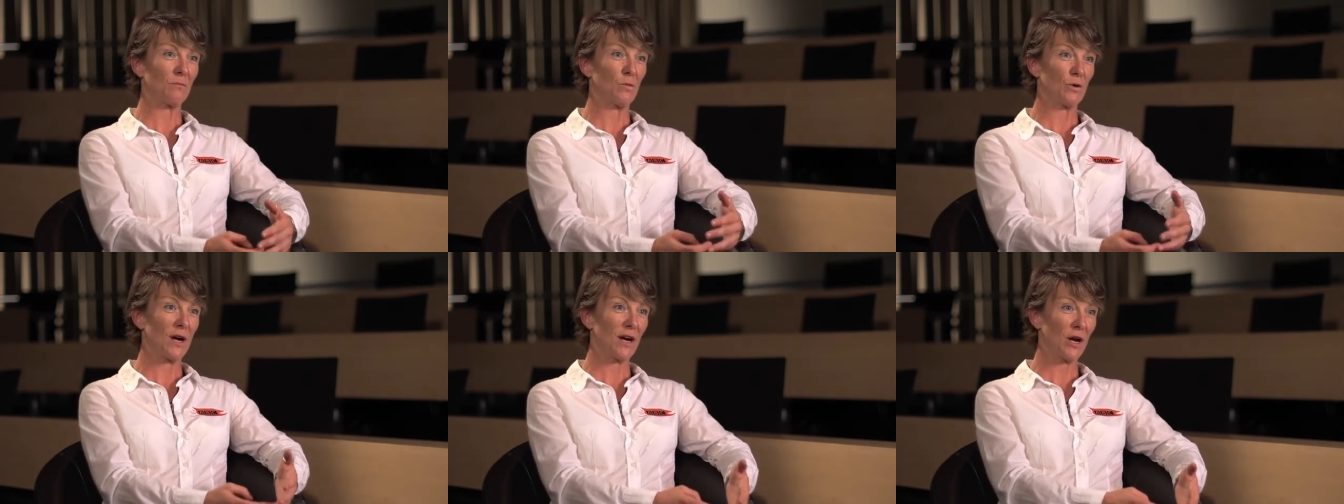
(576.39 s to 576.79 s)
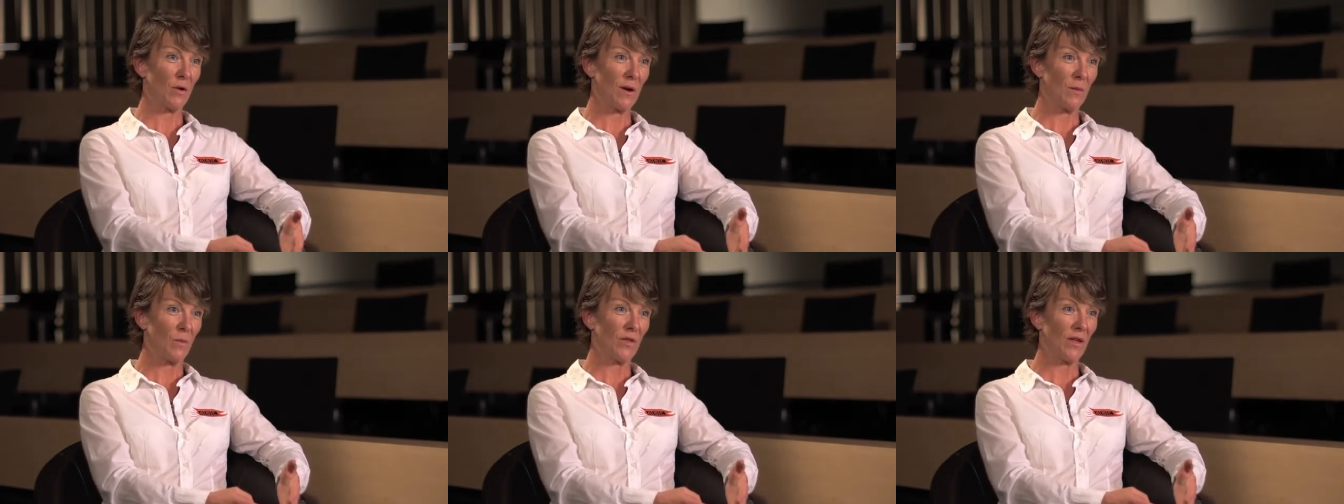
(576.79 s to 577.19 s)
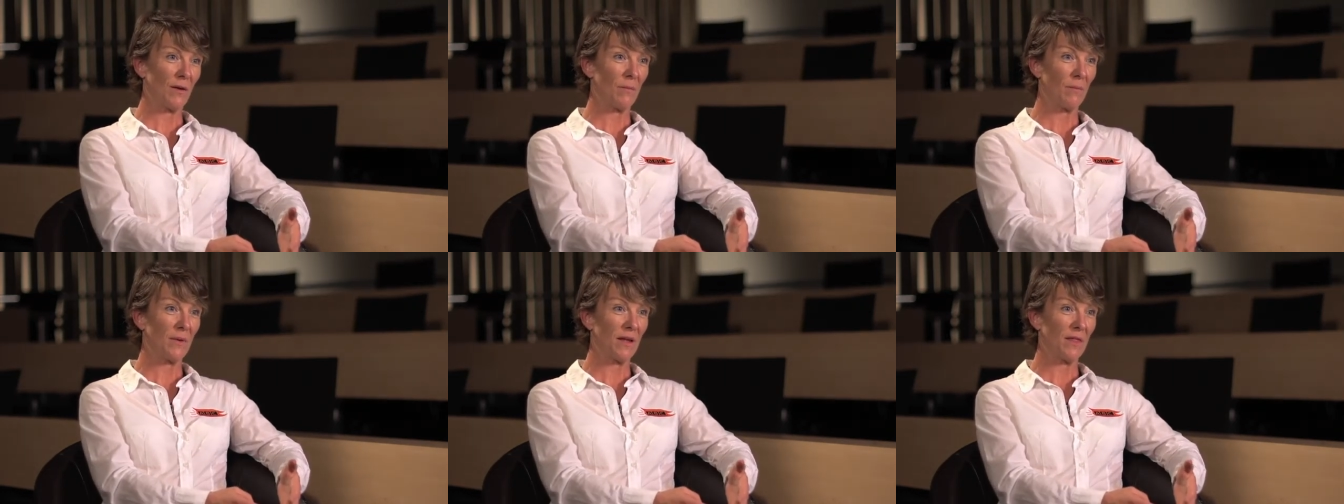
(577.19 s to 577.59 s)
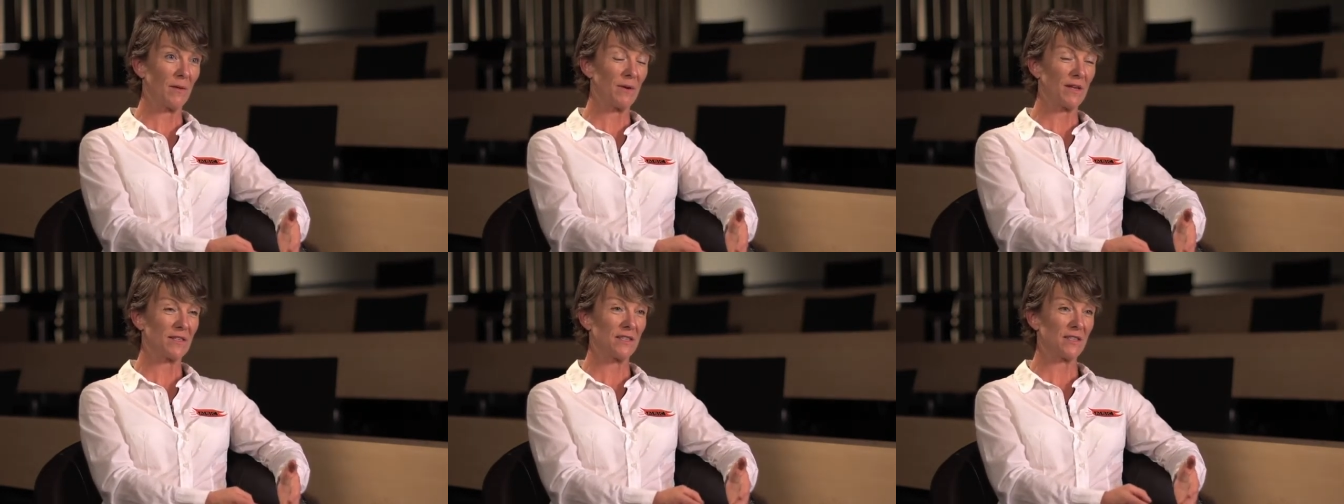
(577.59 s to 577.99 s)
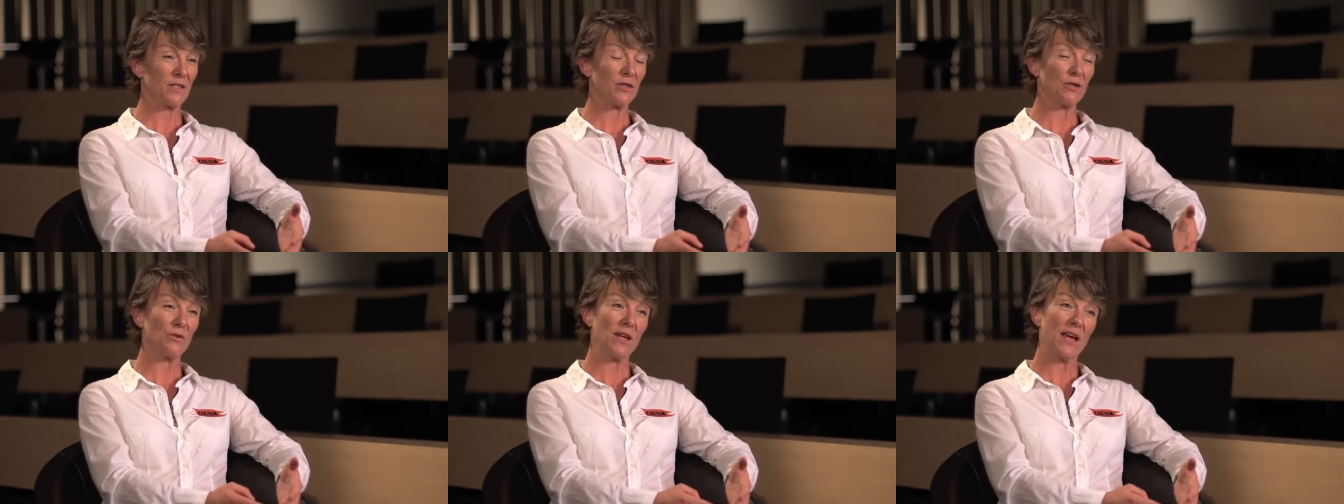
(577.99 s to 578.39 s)
would I go in with him in the business
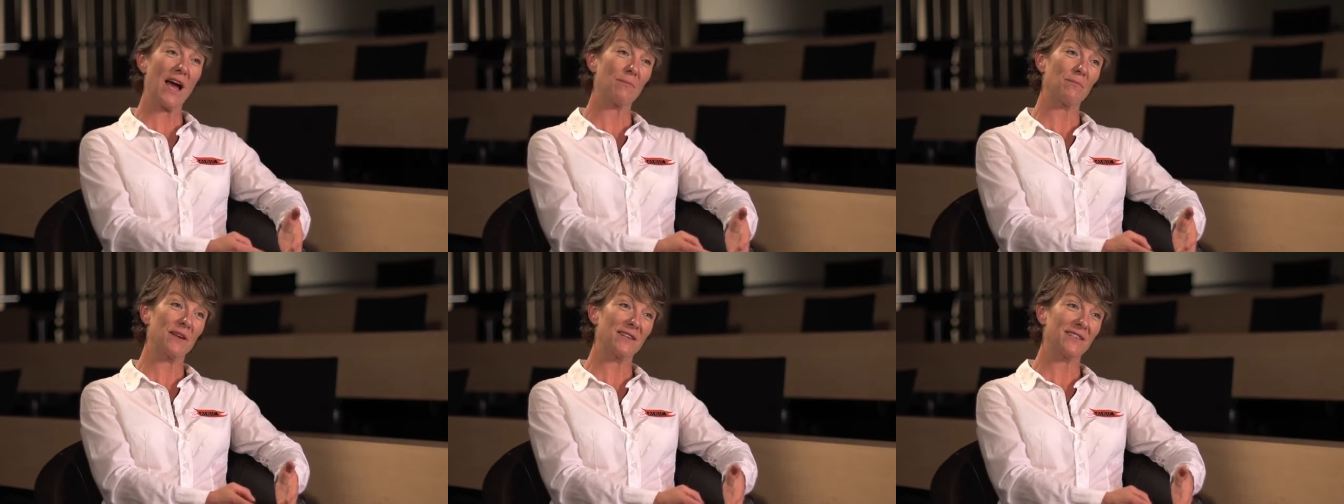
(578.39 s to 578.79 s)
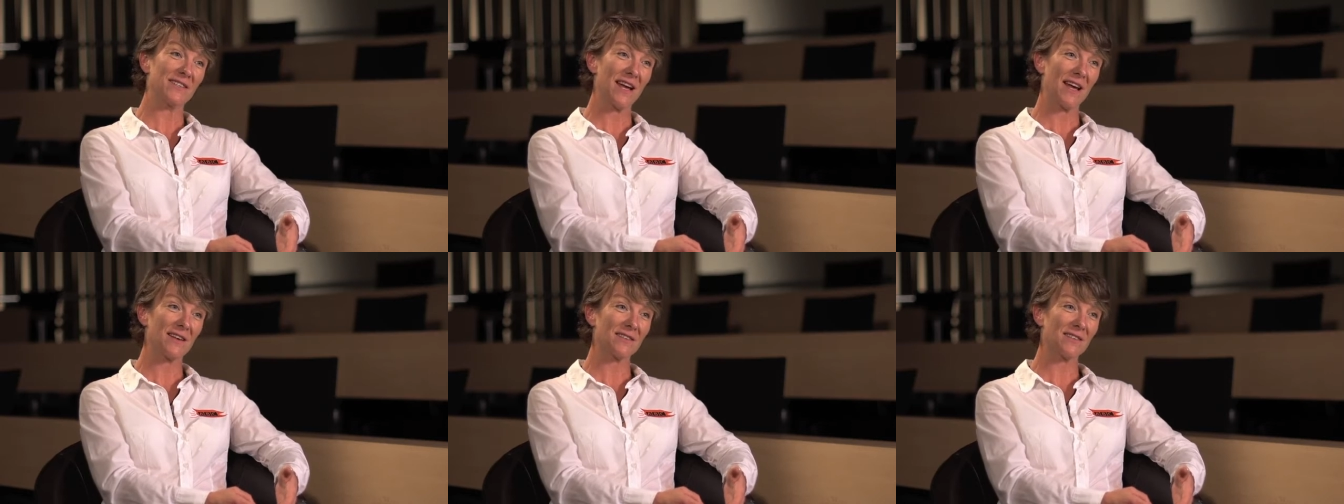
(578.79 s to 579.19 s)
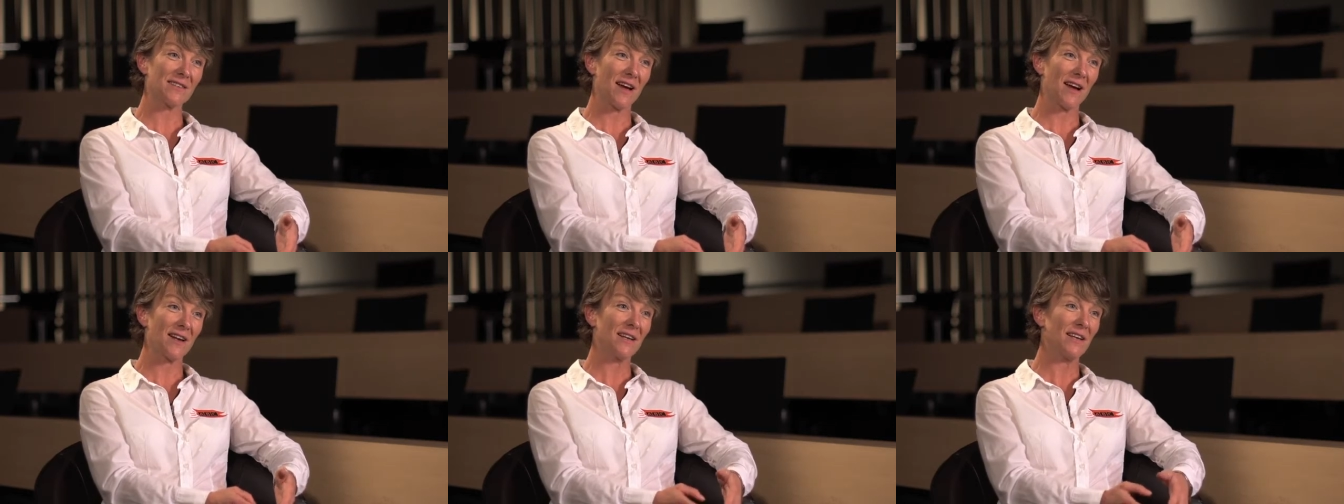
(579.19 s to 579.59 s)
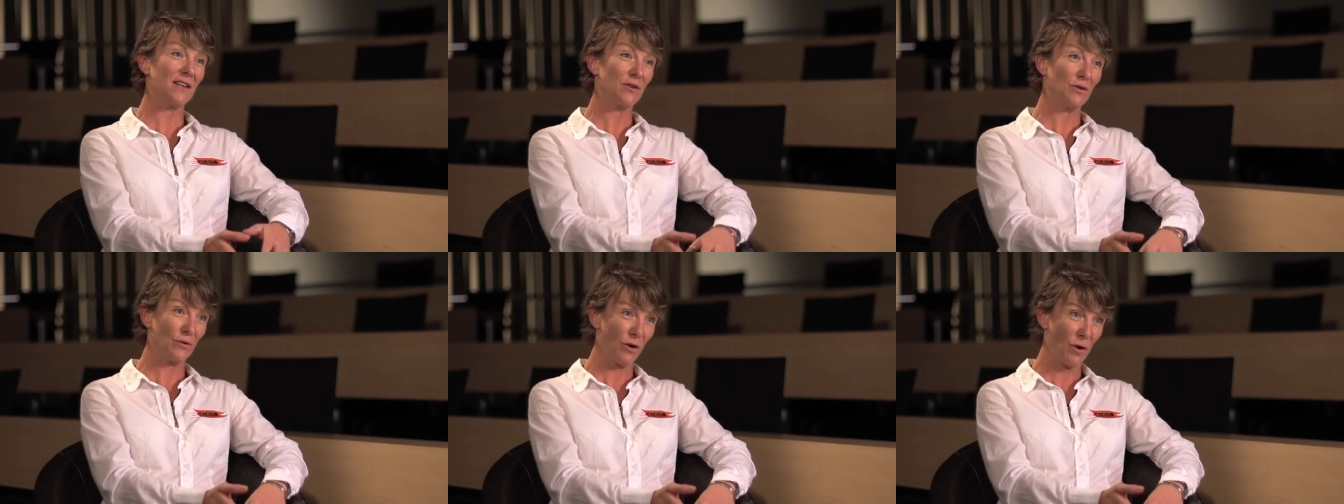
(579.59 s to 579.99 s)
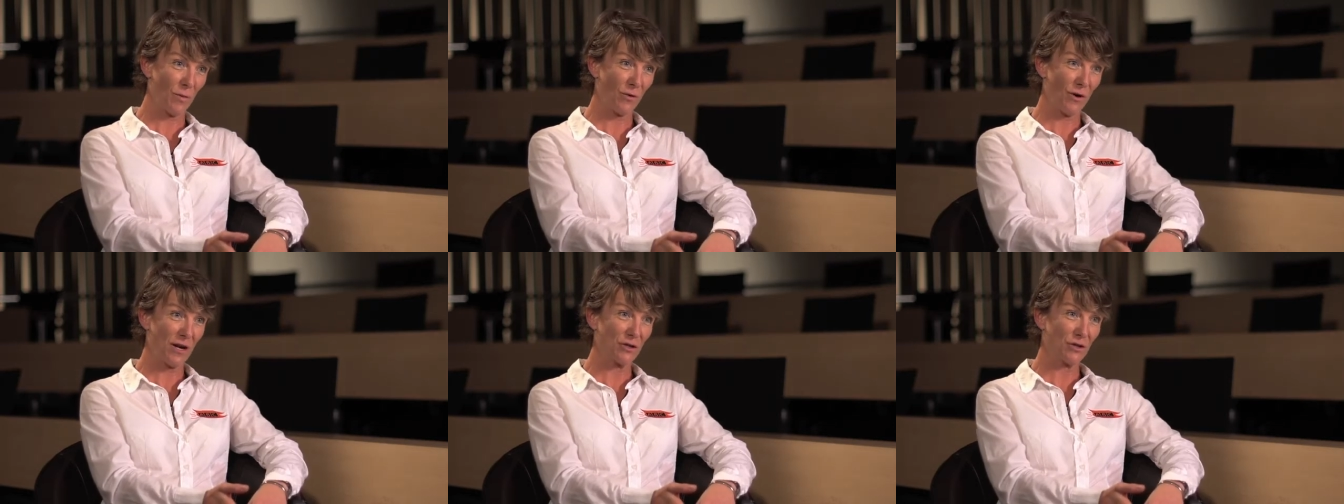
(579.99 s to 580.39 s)
and do the admin and sales side? He'd do the
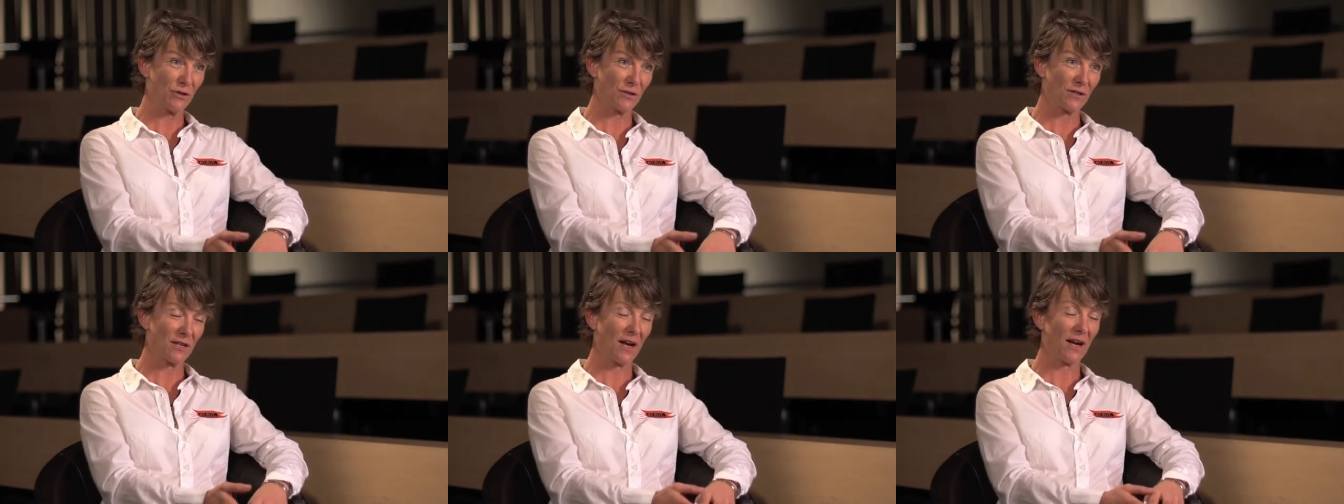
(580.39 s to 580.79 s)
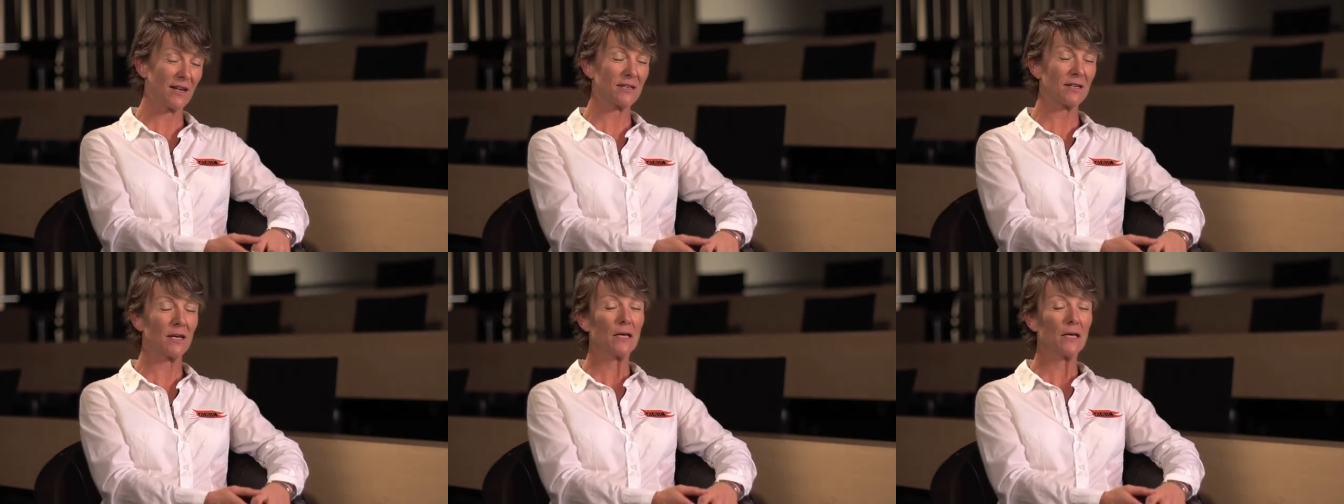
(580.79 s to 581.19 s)
operational side.